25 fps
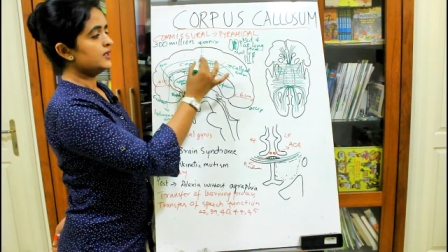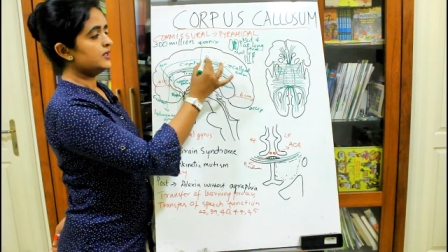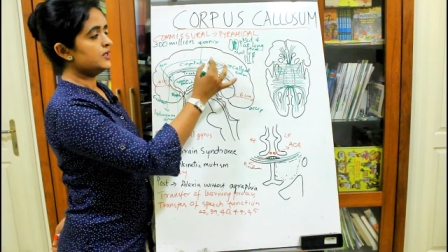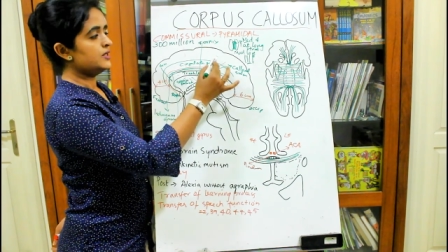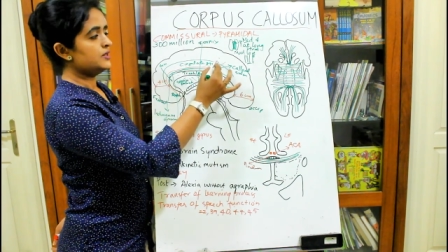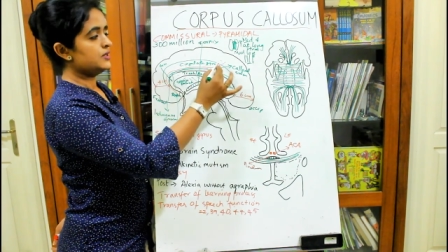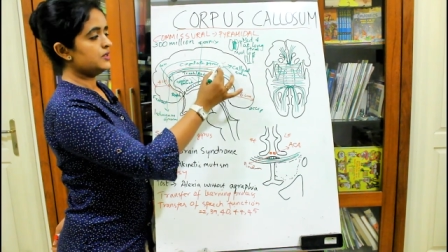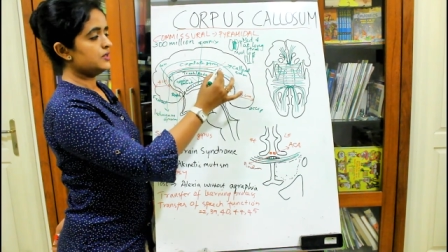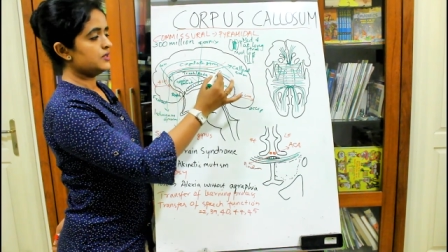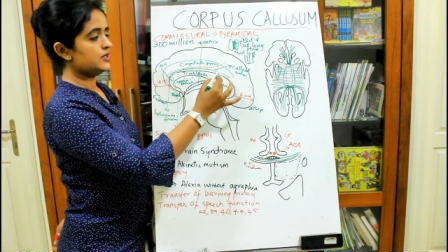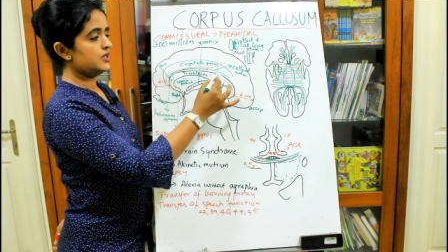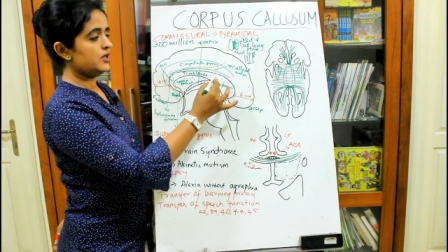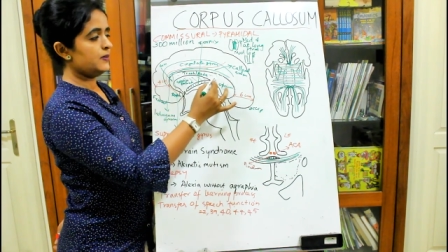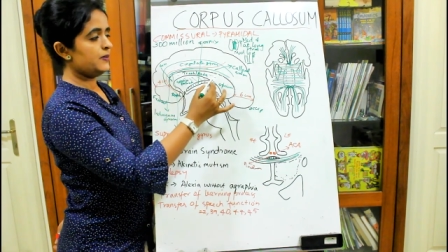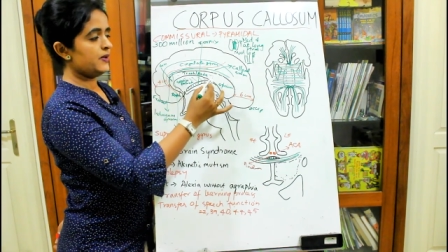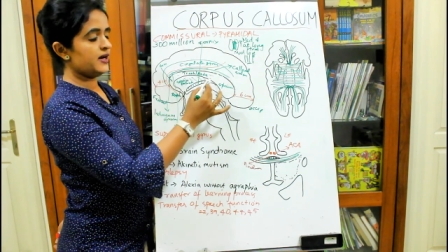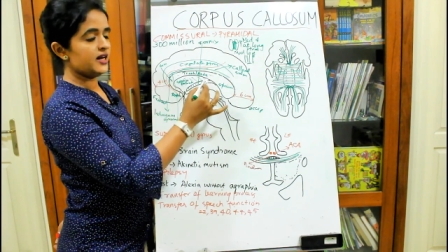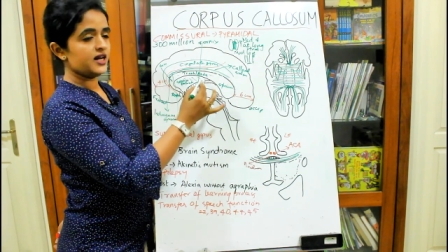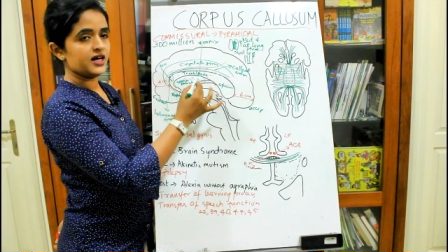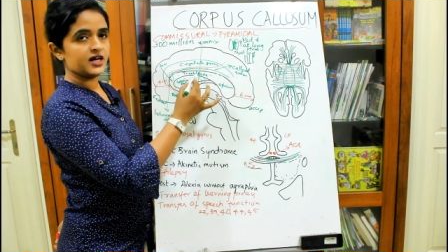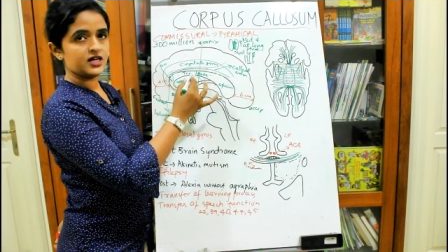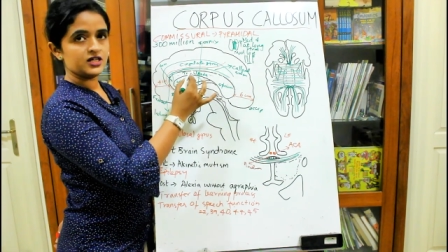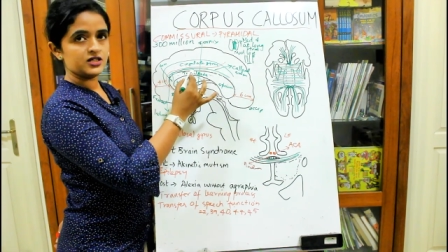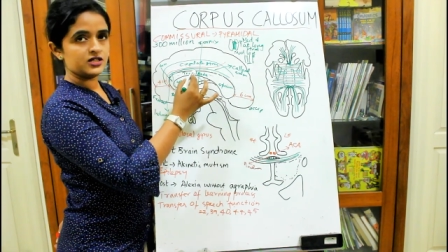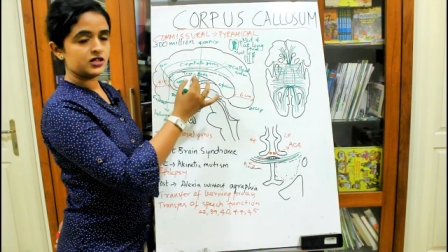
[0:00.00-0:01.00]
This is the
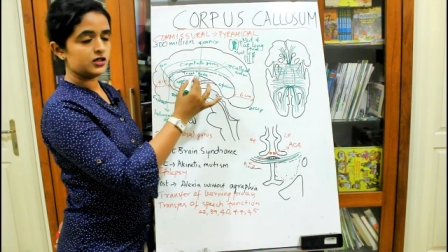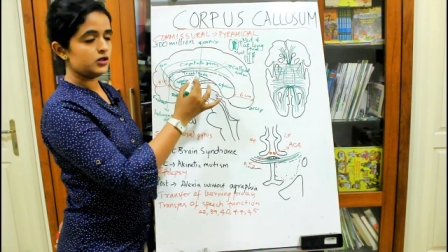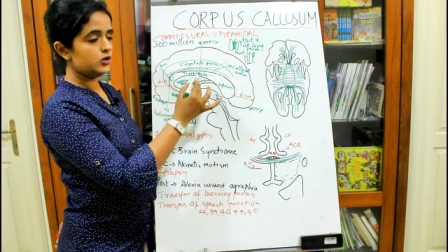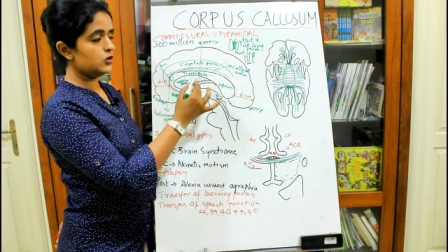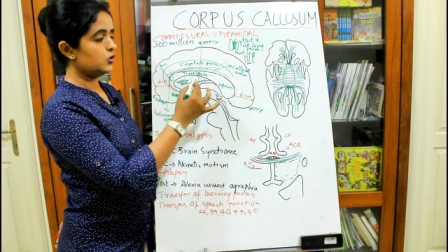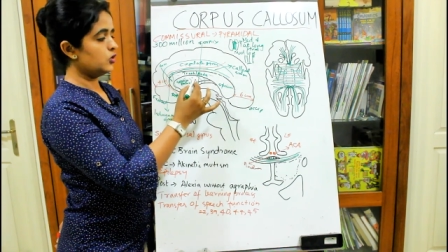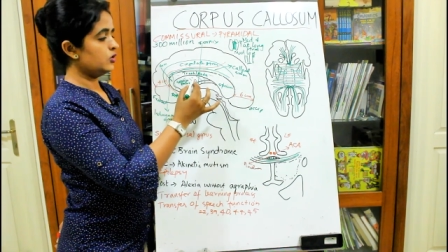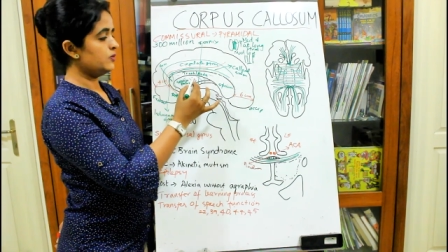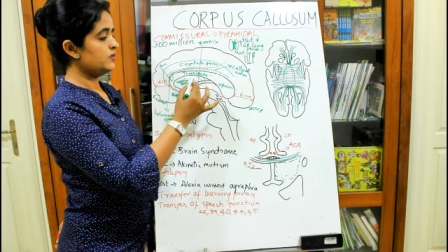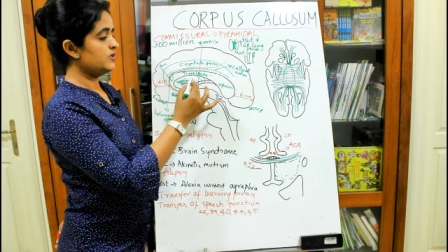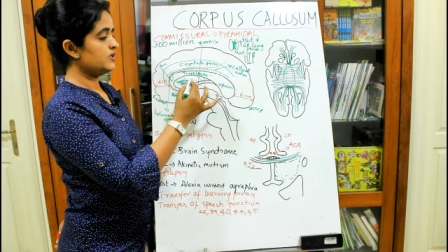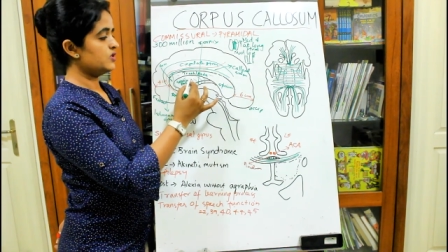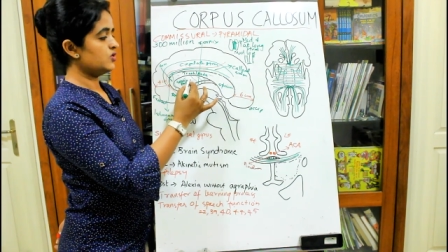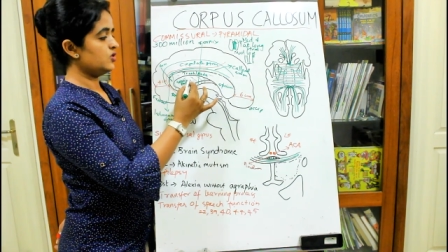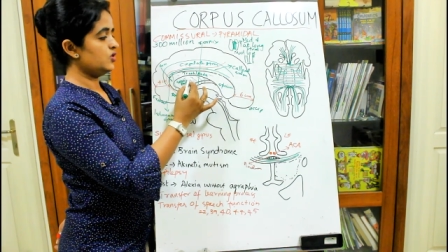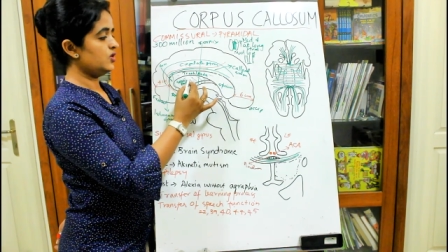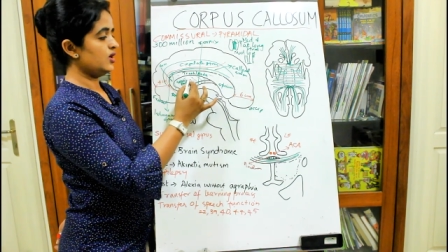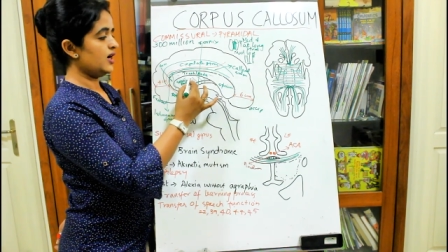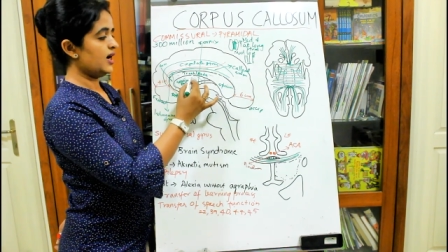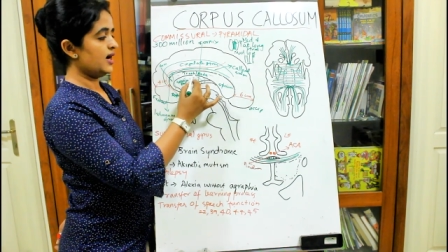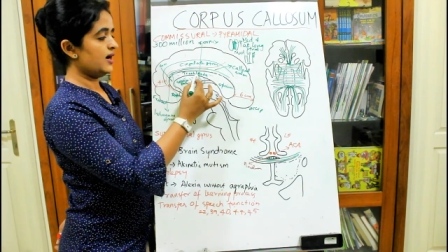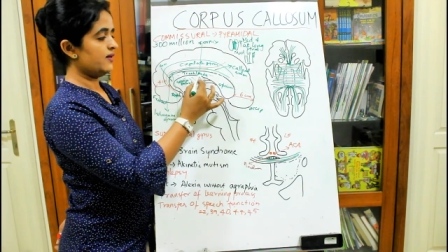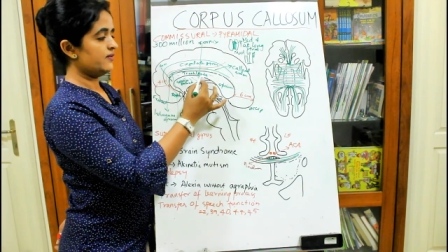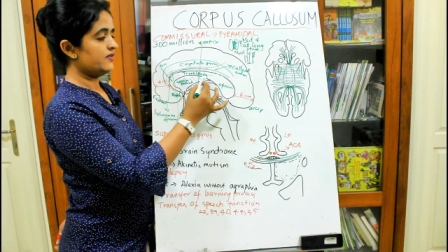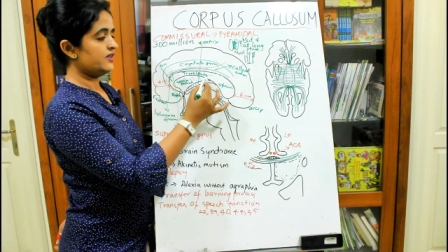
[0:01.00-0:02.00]
parietal lobe. So
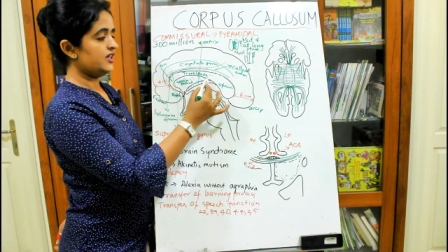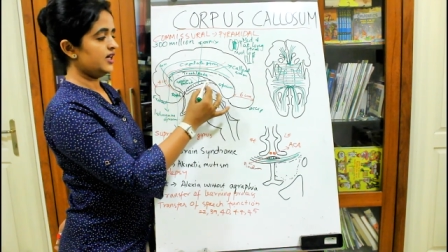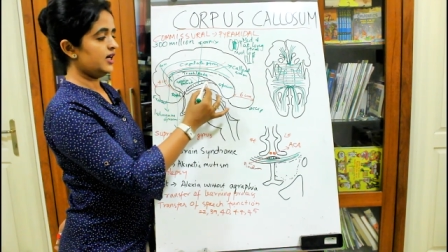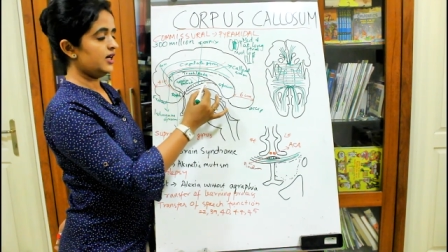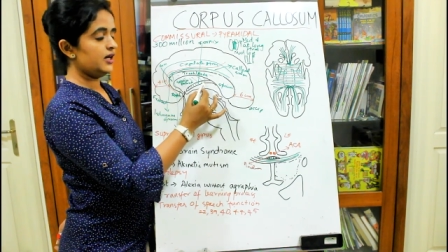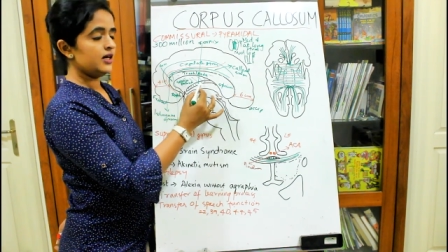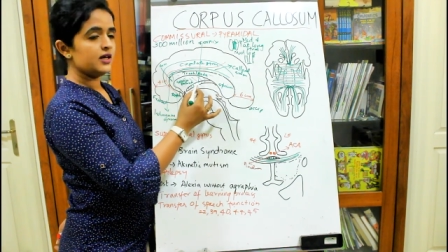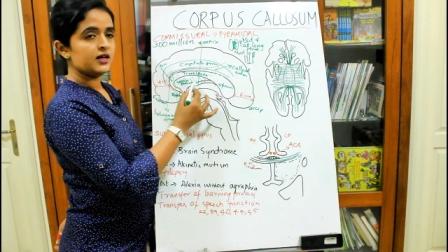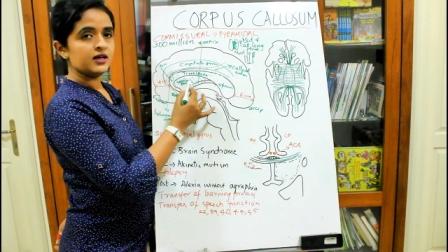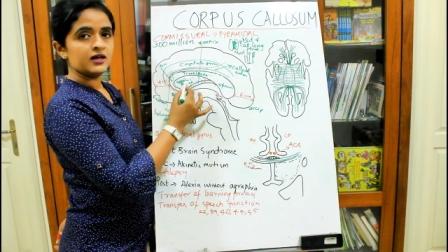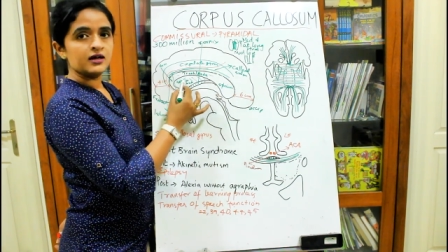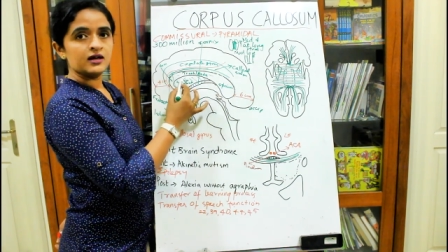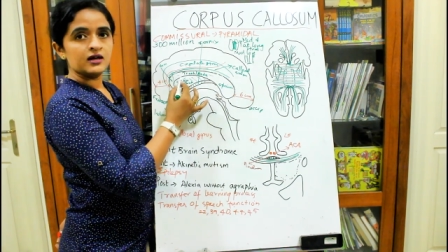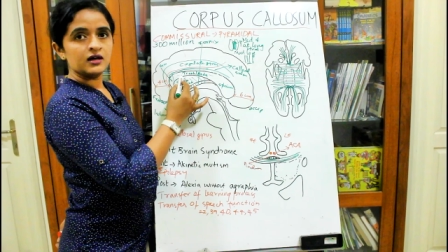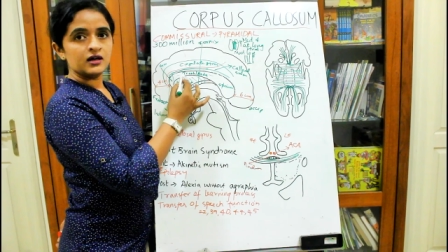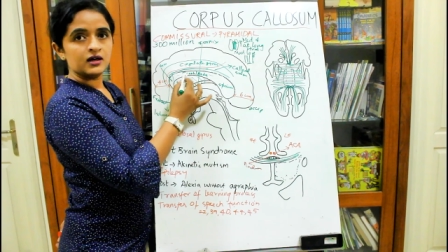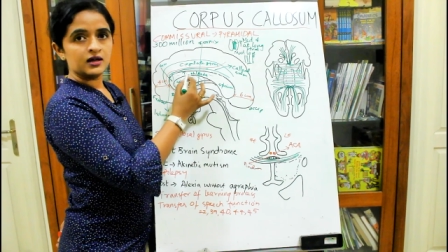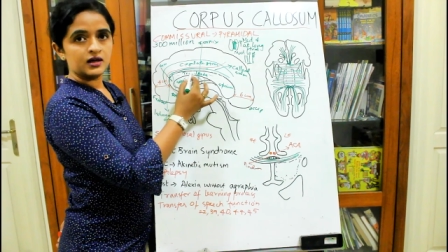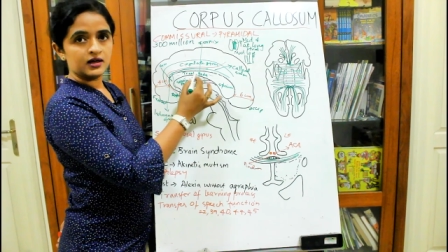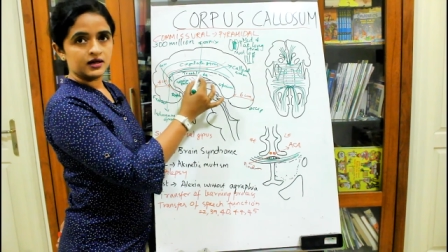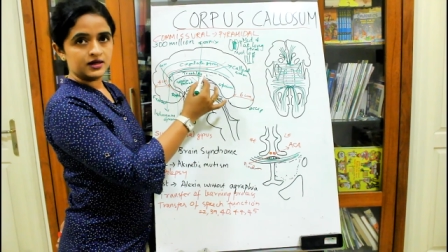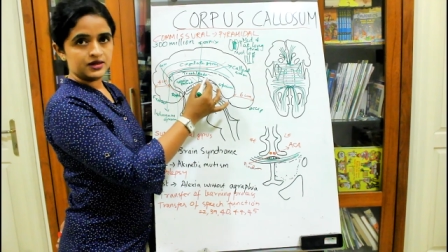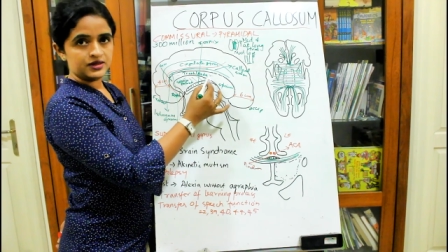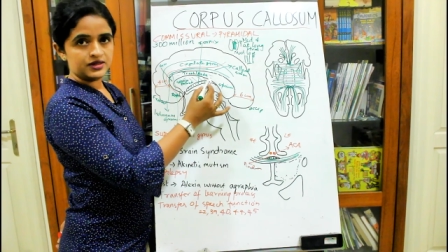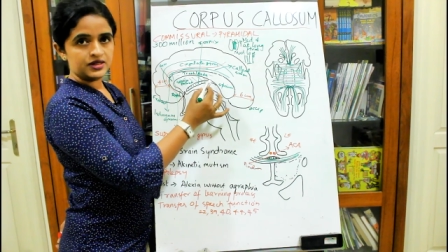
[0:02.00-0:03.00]
you have the
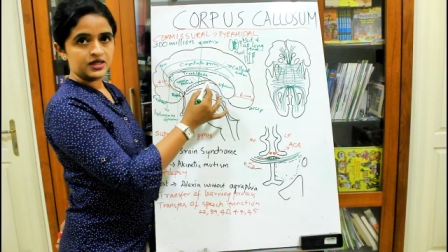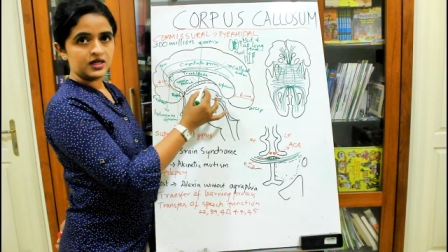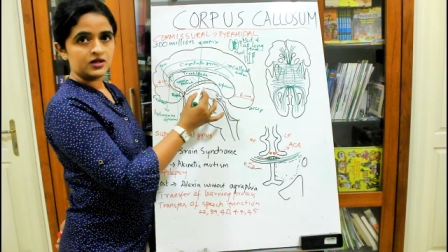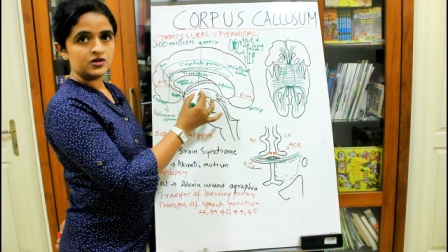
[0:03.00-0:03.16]
uh,